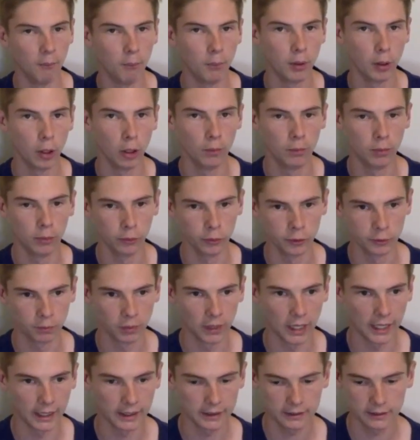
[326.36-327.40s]
purples,
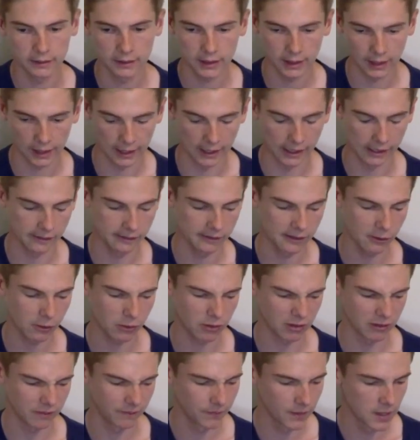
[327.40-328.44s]
blacks.
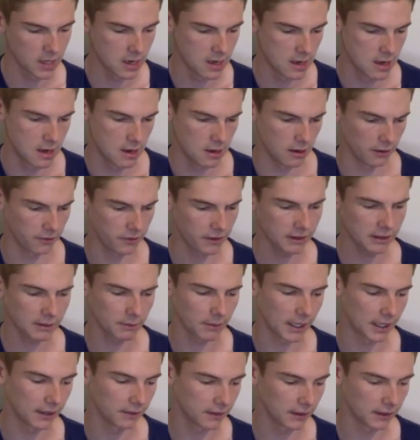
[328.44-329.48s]
I think the
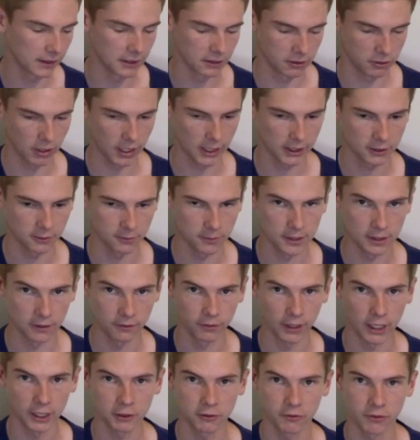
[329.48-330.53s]
main thing that attracts them is the
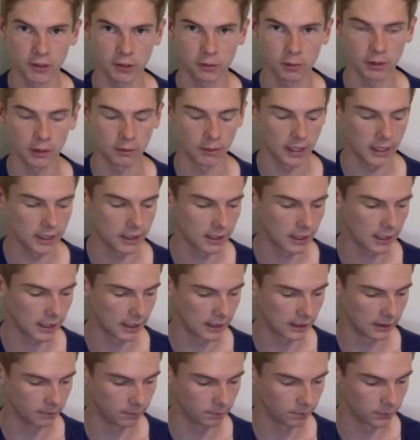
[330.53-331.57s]
flash of the spinnerbait,
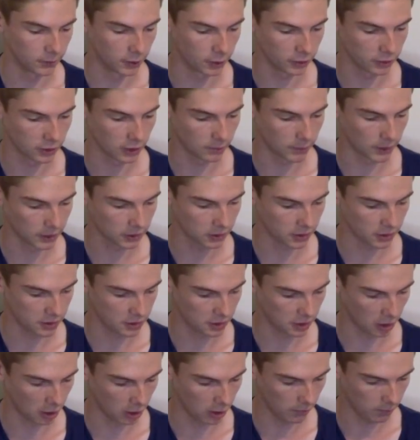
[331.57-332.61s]
not so much the
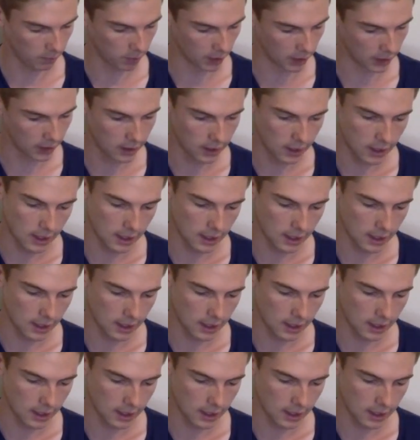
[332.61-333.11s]
skirt, but